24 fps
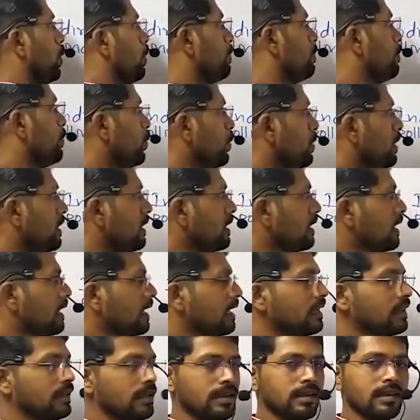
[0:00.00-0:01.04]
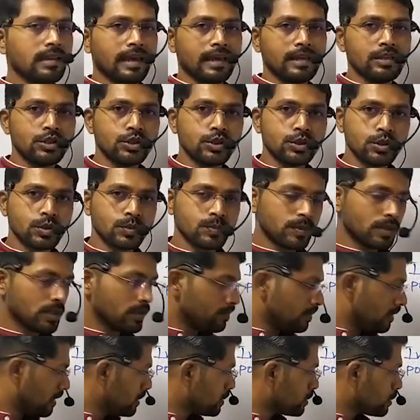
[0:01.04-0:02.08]
pollen grain in
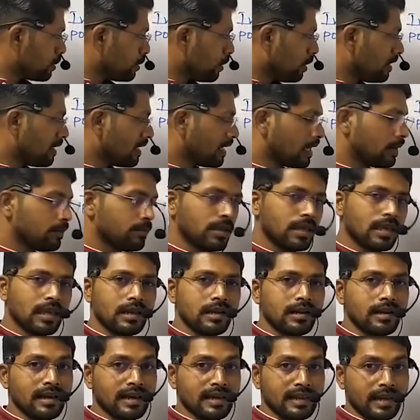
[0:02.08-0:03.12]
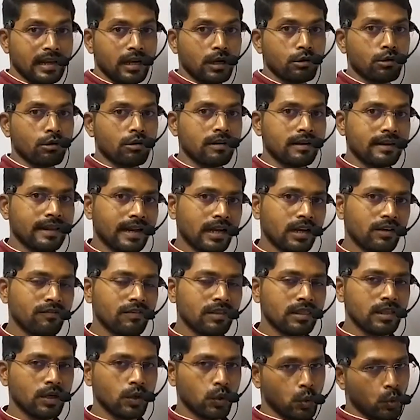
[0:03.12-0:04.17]
angiosperm is not coming in direct contact
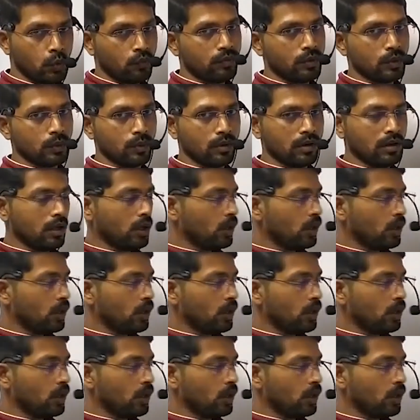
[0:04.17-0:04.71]
with the ovule.